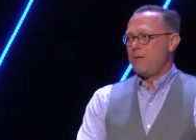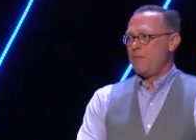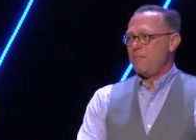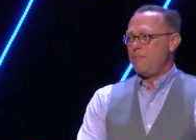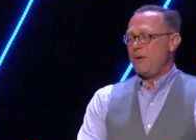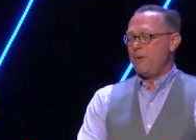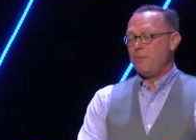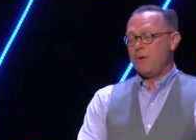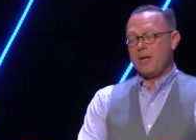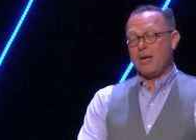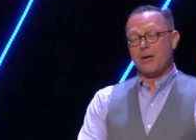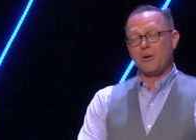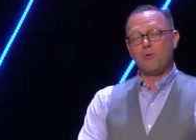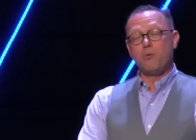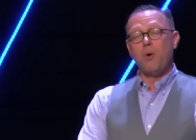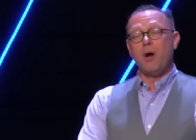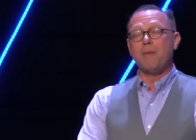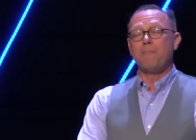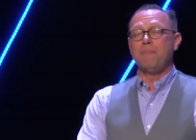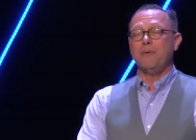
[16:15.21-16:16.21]
But when they
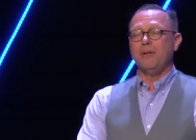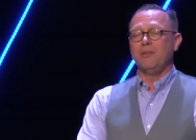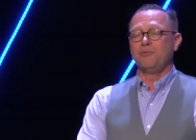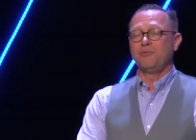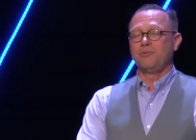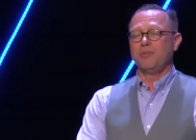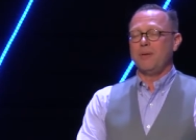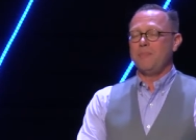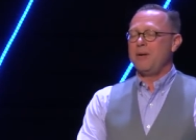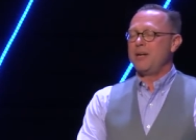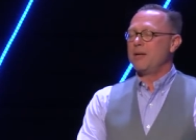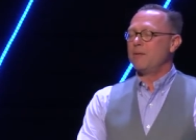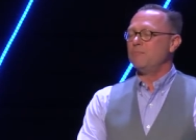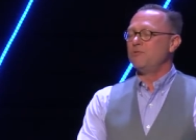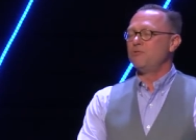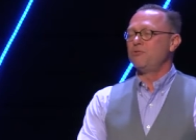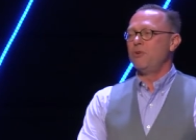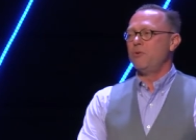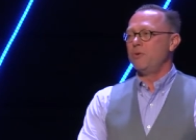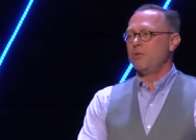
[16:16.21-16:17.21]
equip us, they become
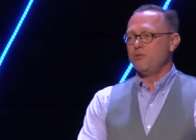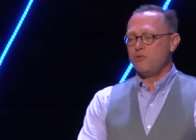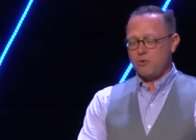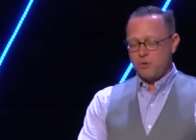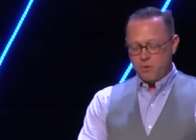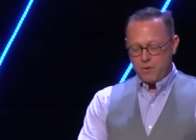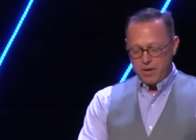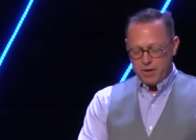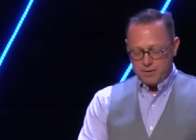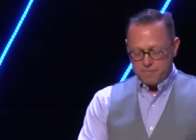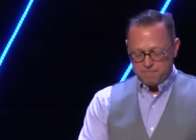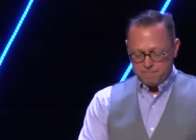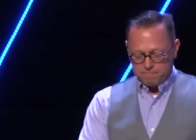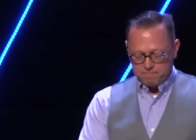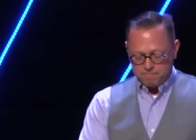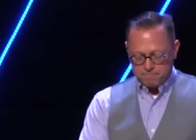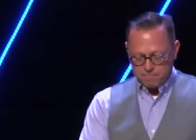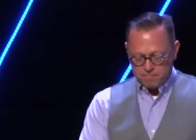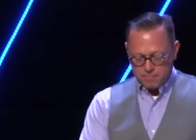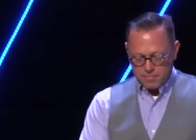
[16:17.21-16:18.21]
so enjoying.
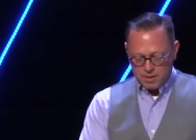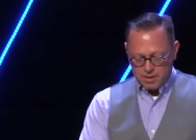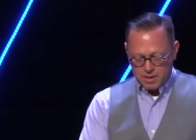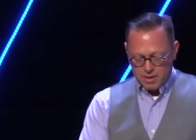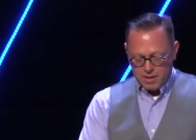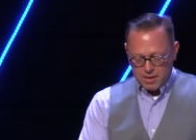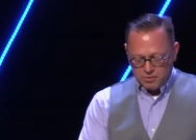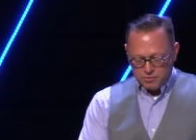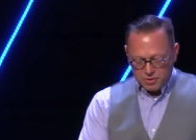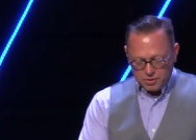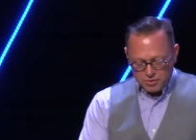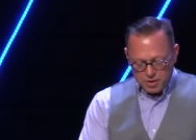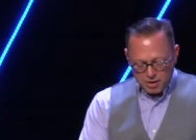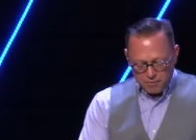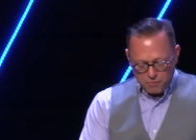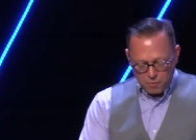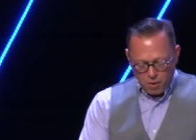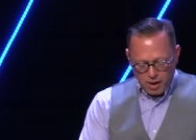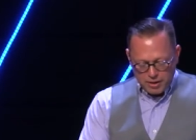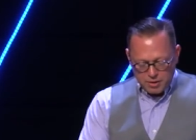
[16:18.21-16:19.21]
It says,
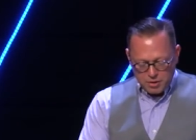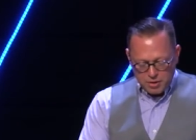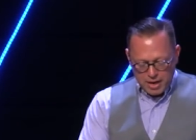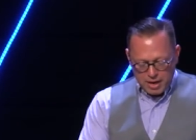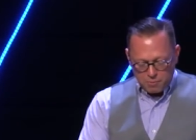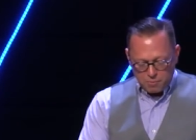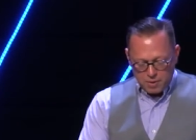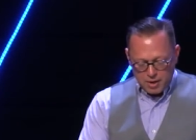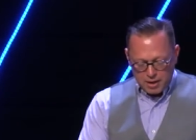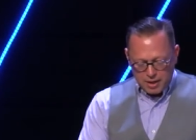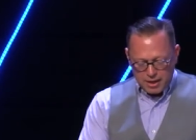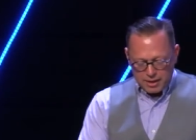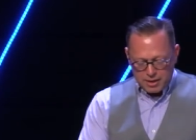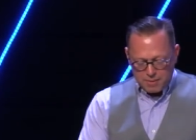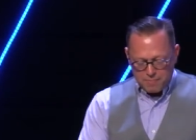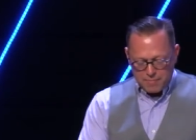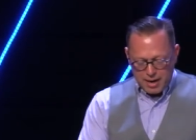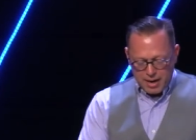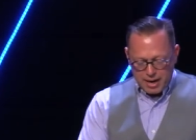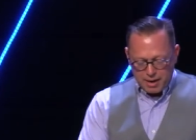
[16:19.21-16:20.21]
Therefore, I do not run like a
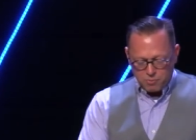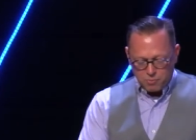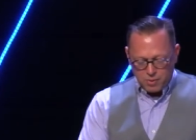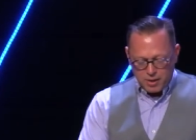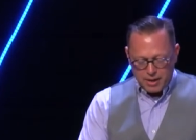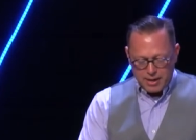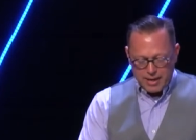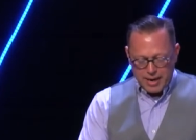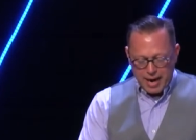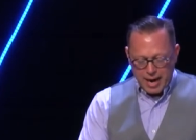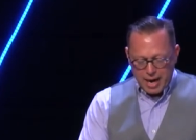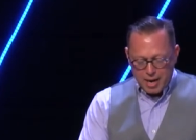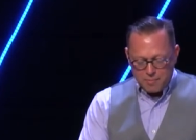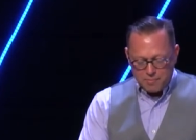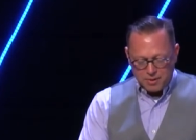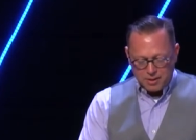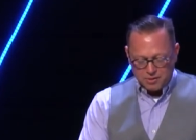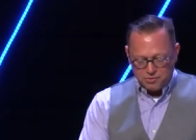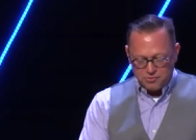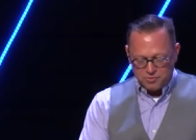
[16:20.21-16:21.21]
man running
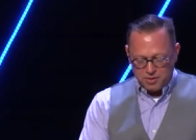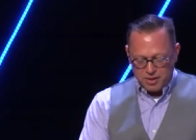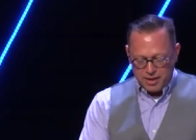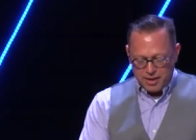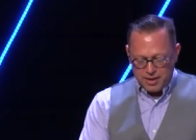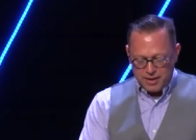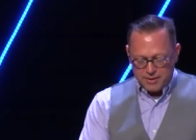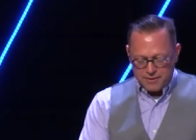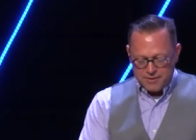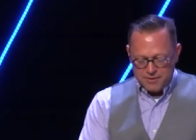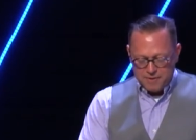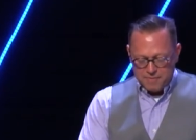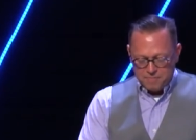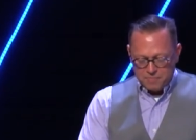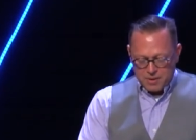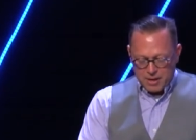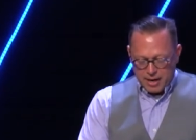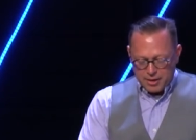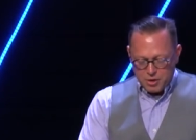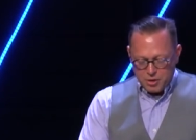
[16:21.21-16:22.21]
aimlessly.
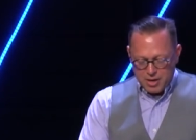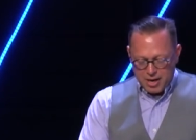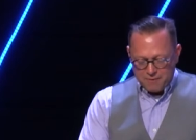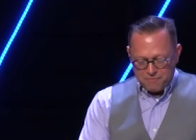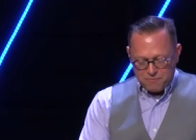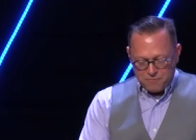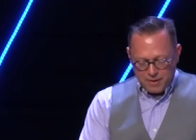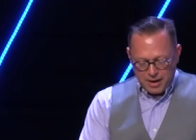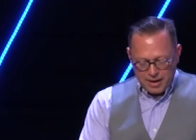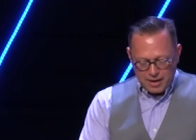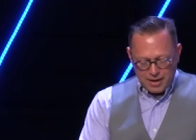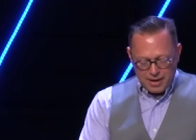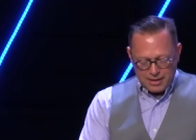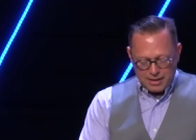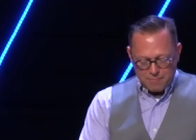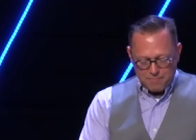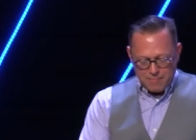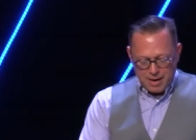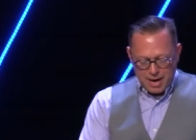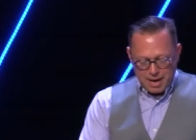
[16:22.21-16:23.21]
I do not fight like
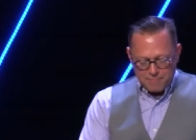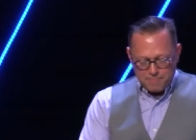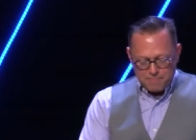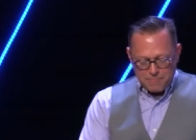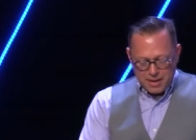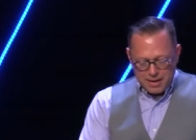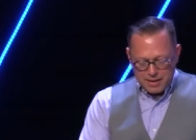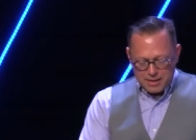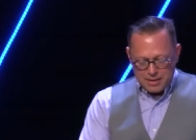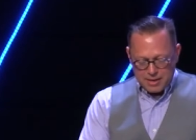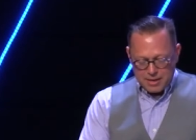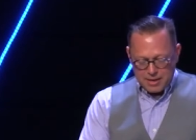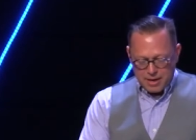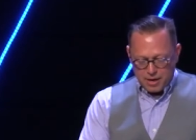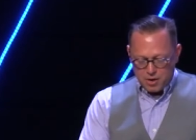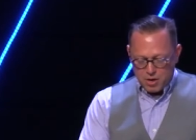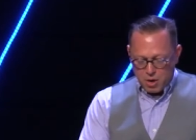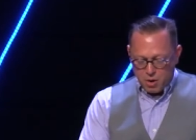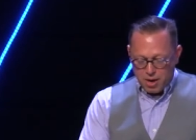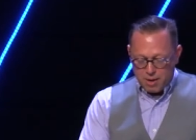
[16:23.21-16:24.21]
a man beating the
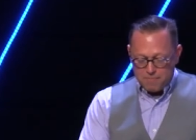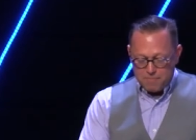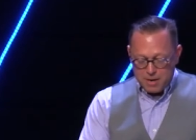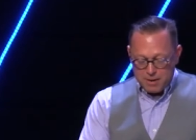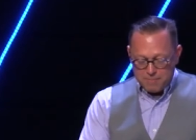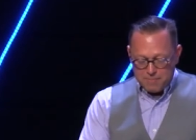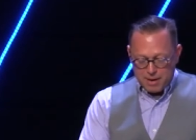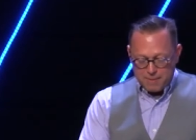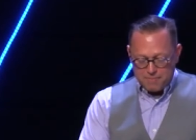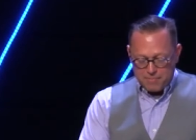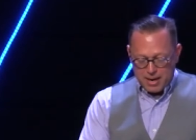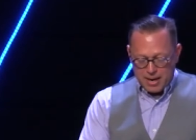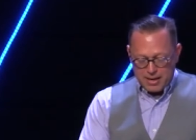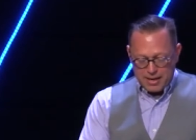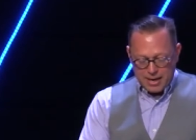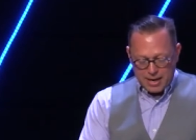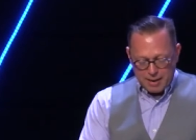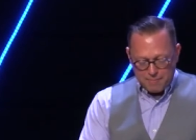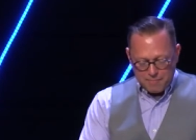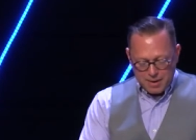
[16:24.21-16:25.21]
ear. No, I beat my
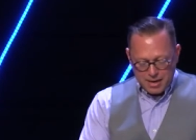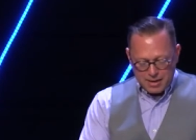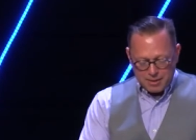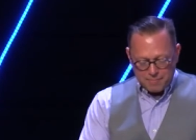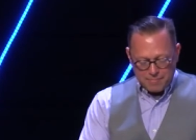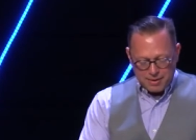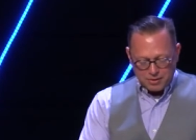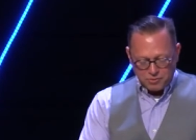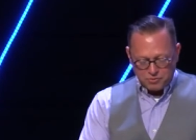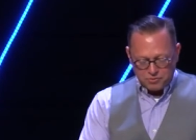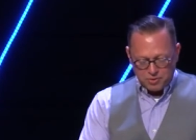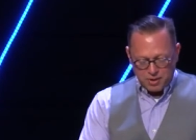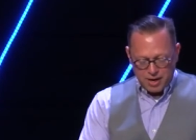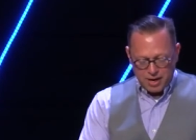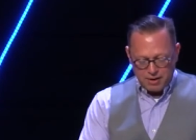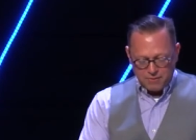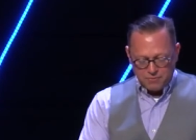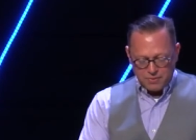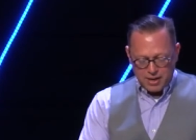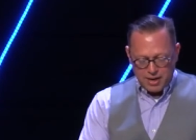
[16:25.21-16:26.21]
body and I make it my
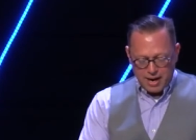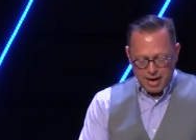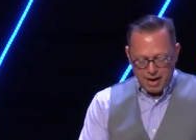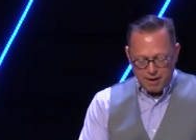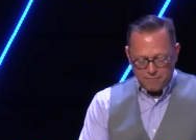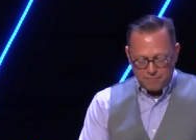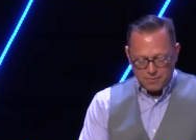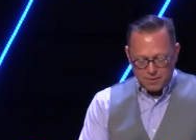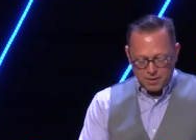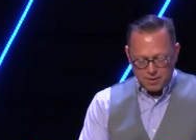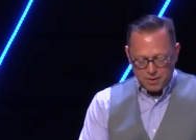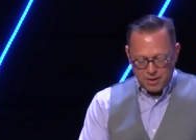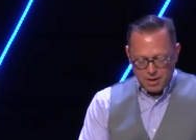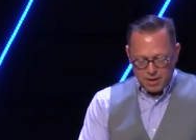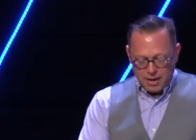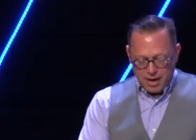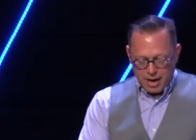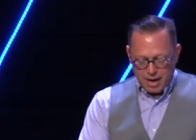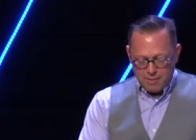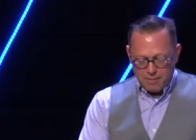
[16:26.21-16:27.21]
slave that after
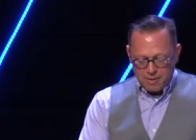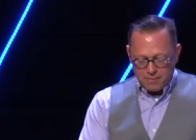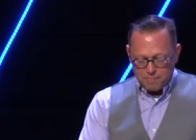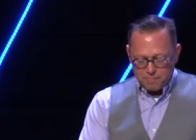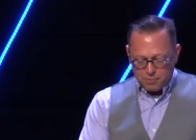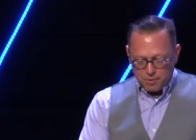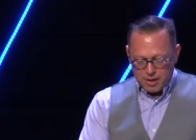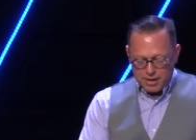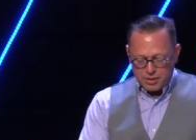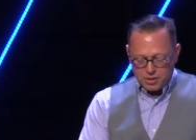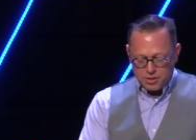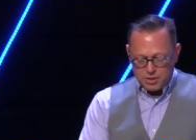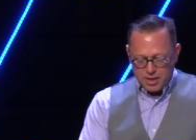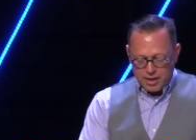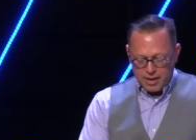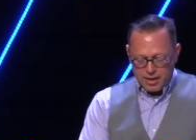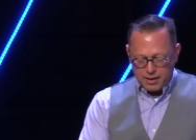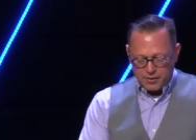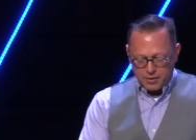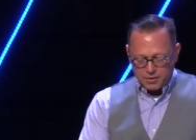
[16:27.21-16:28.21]
I preach to
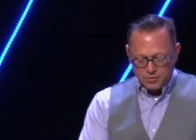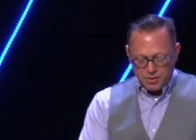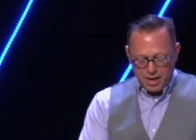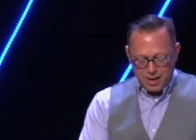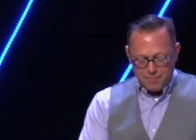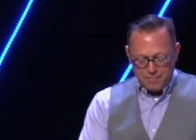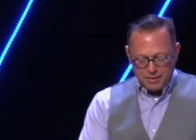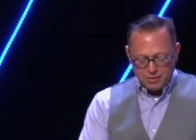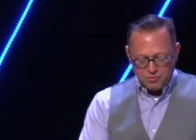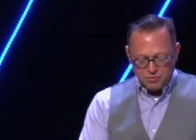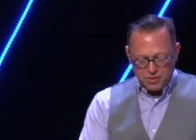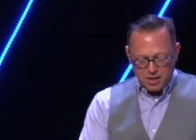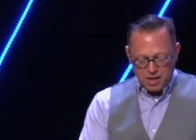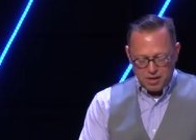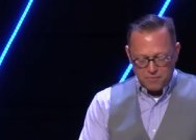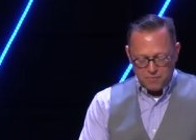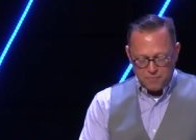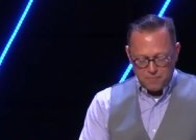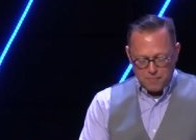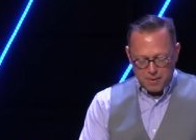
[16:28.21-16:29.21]
others, I
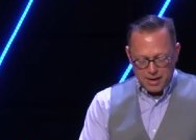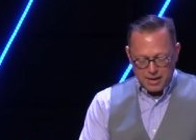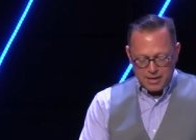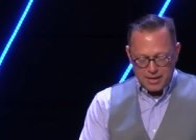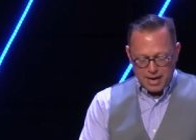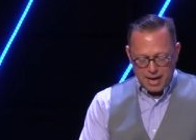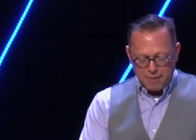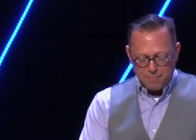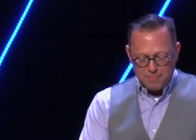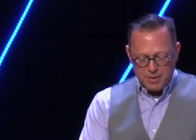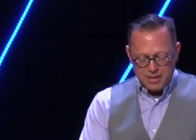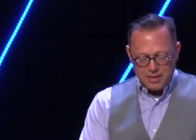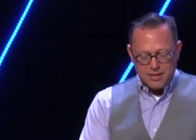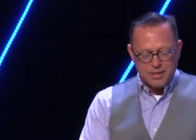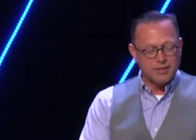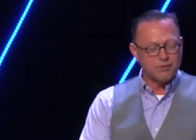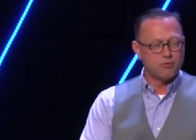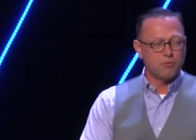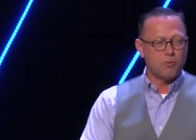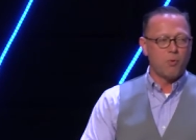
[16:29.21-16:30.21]
myself might not be
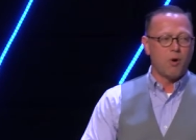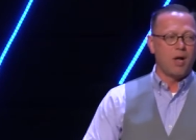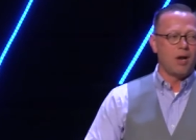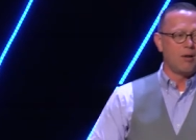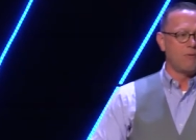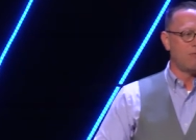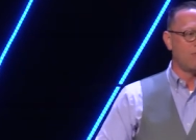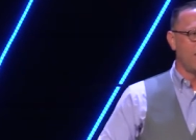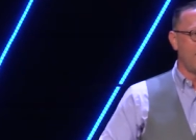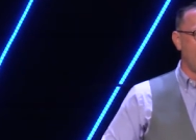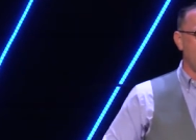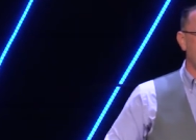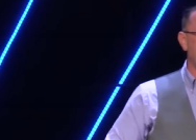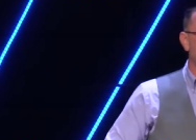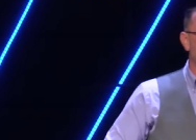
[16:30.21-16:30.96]
disqualified.